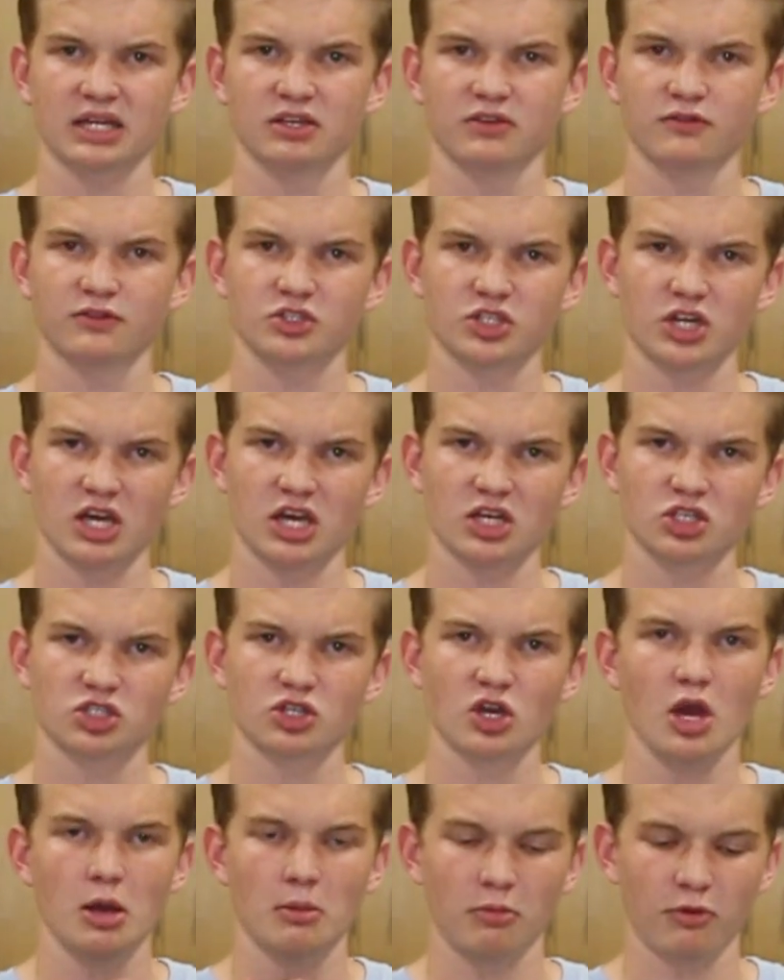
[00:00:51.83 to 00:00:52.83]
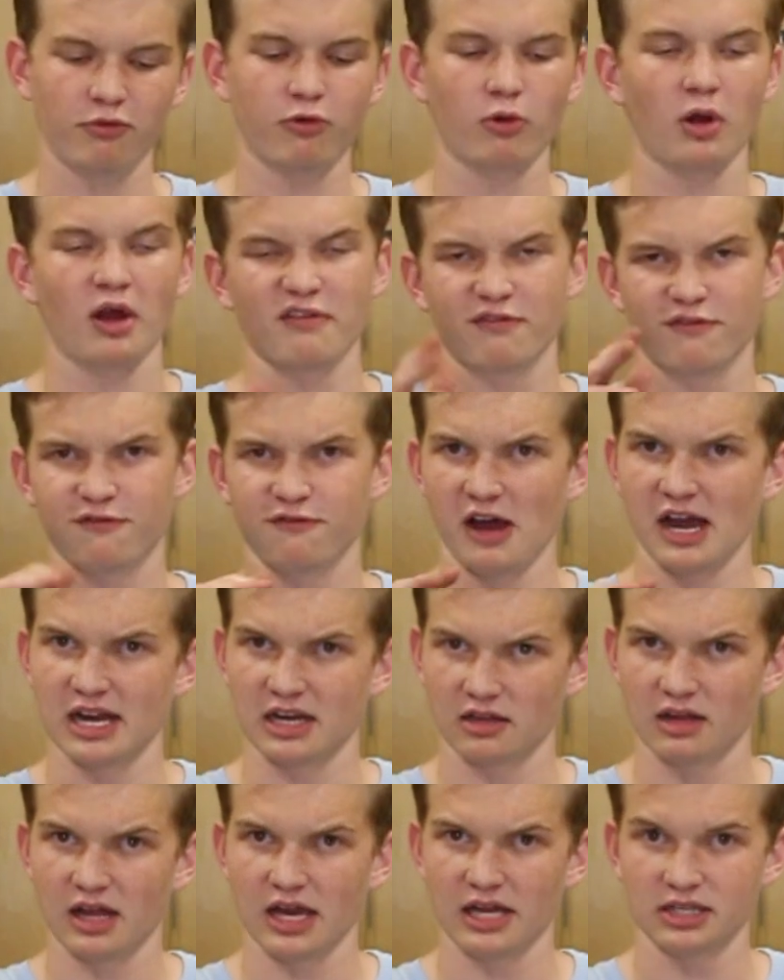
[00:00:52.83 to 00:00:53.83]
and change before I
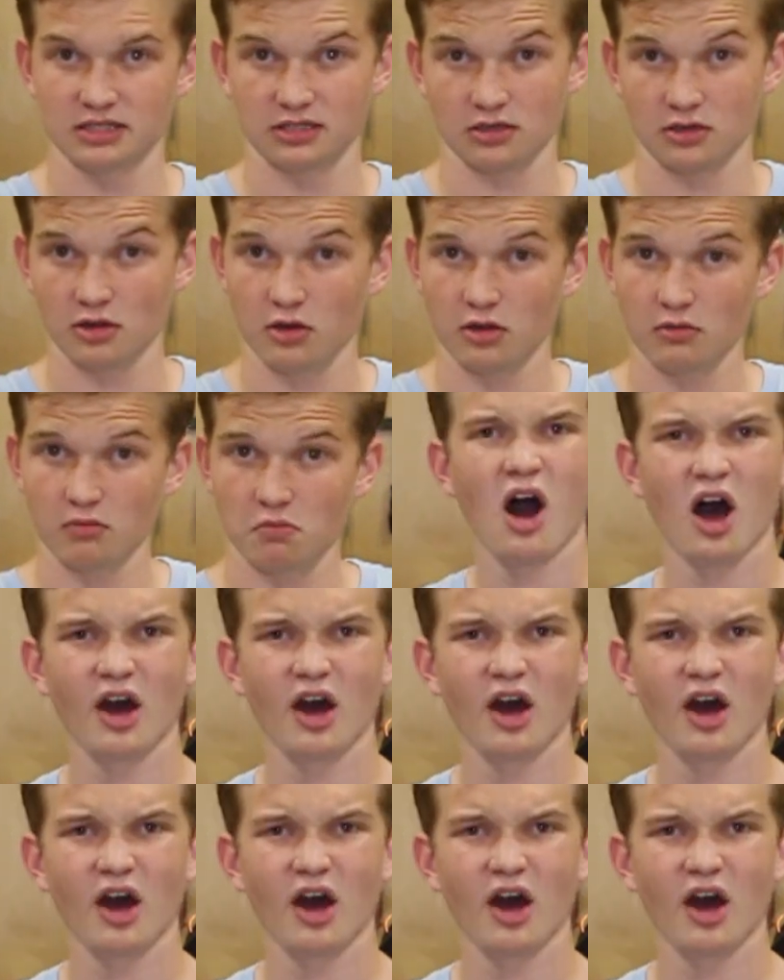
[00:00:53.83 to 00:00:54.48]
finalized it all.